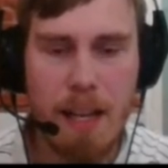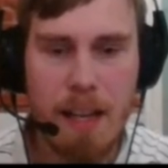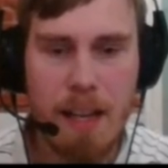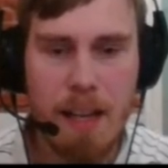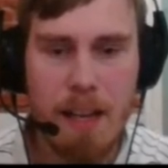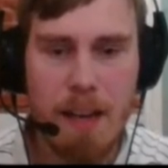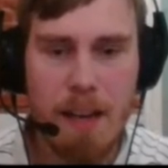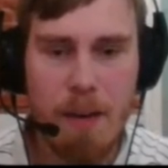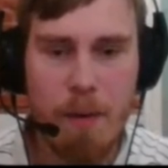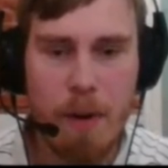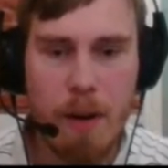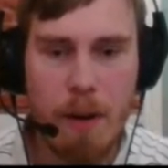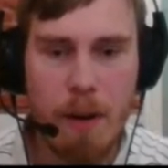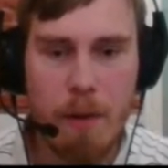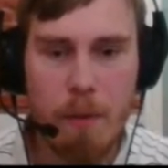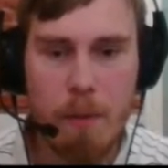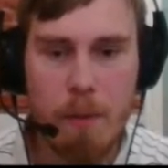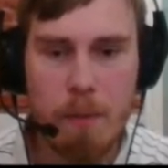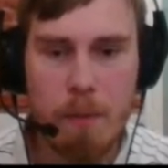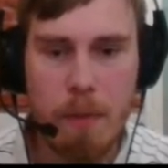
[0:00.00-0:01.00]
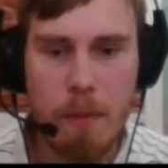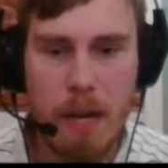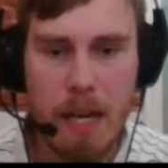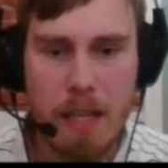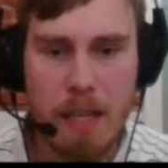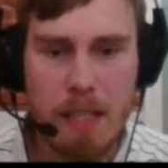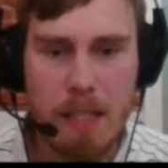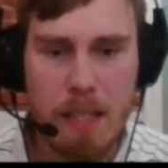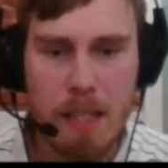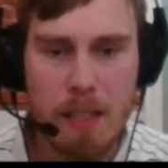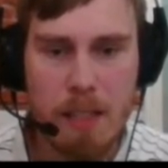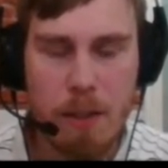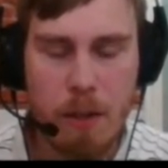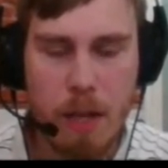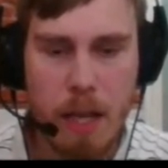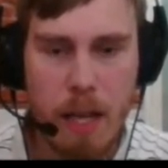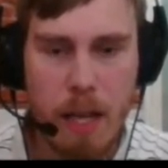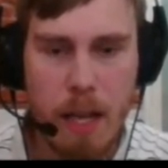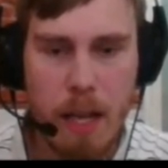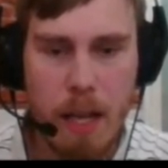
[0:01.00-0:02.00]
Well, black sees,
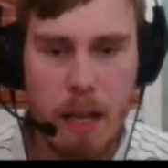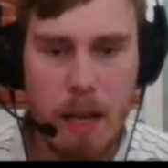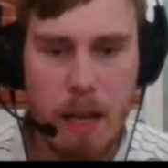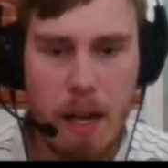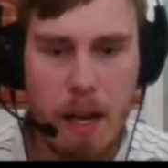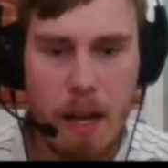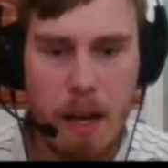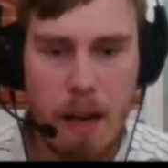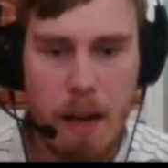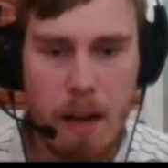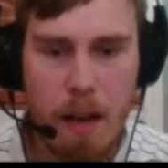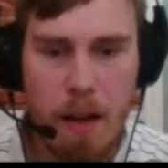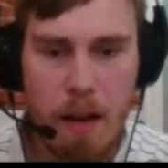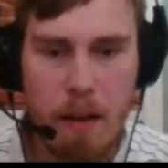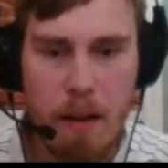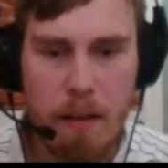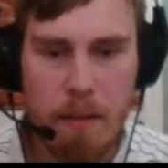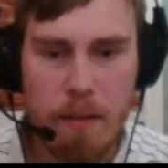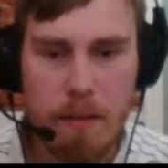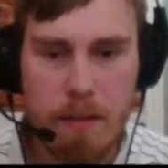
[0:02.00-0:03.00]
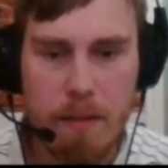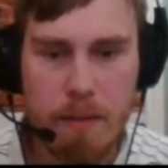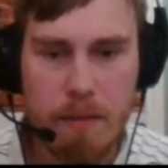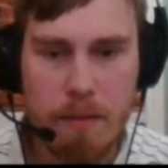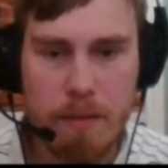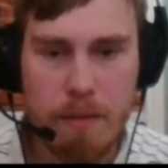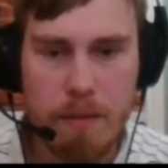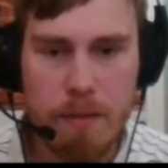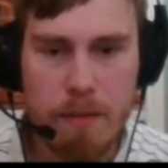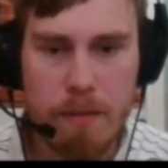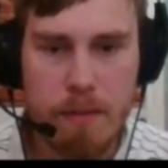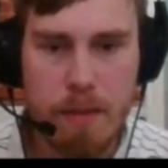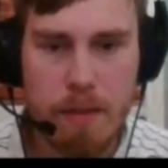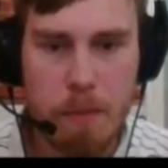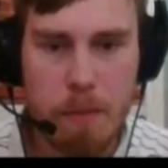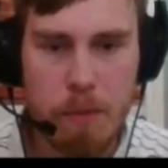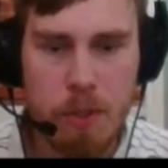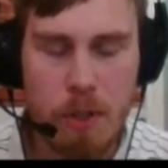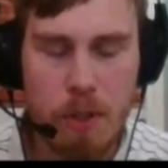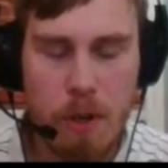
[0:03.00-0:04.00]
okay, I have
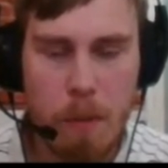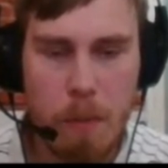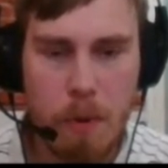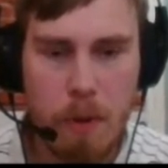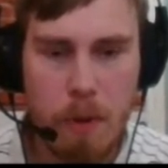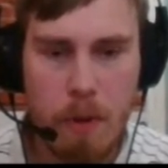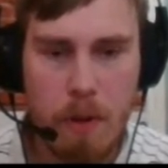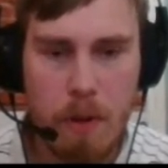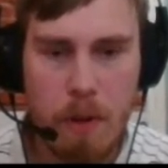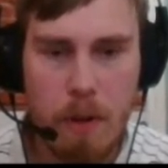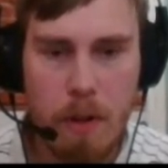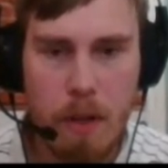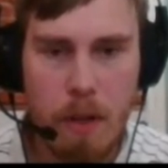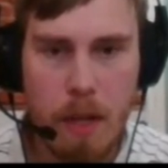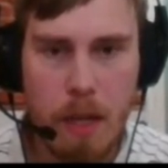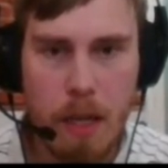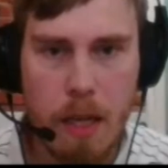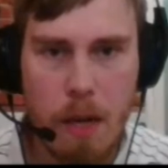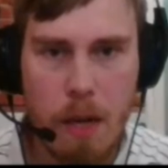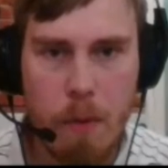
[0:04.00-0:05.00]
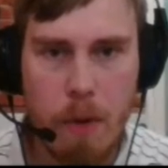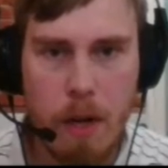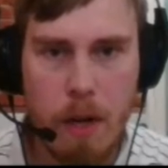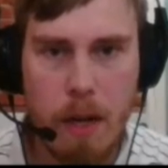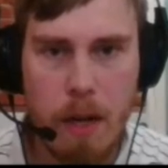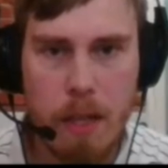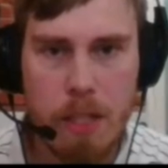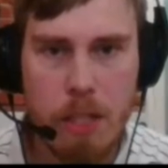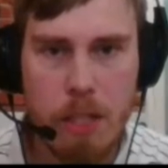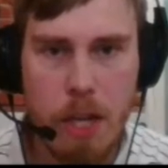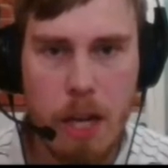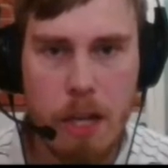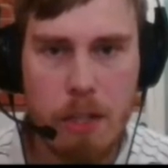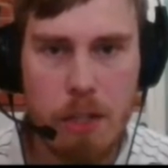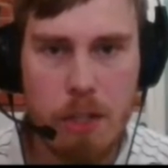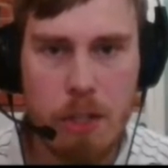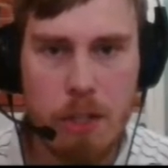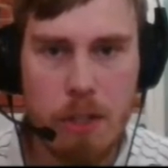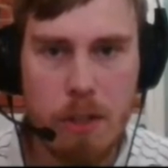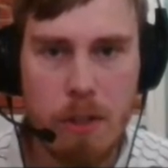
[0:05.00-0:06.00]
some trouble. Like I want to
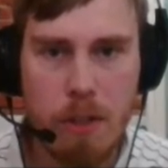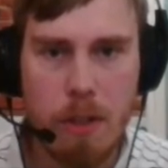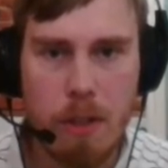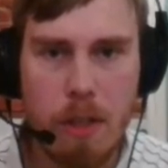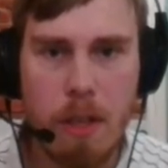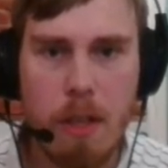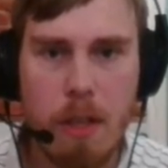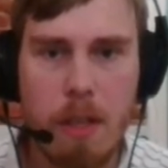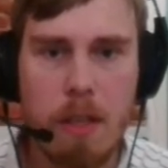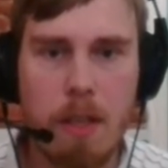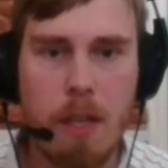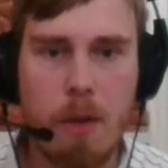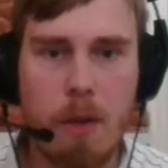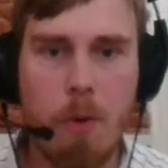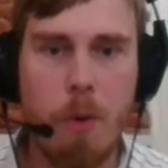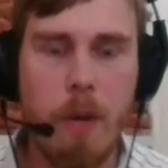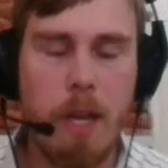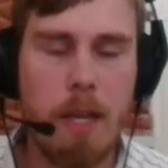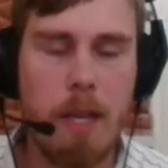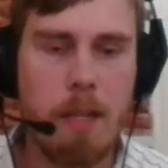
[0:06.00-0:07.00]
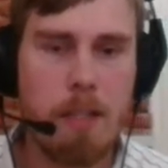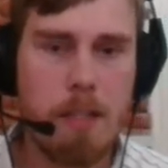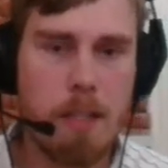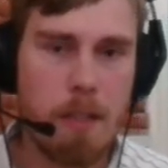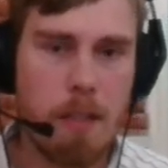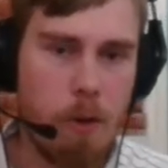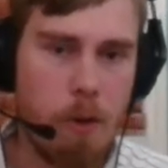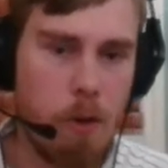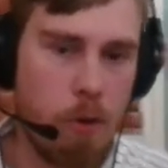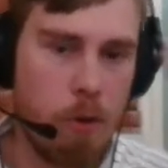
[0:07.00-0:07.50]
exchange the queens, go to an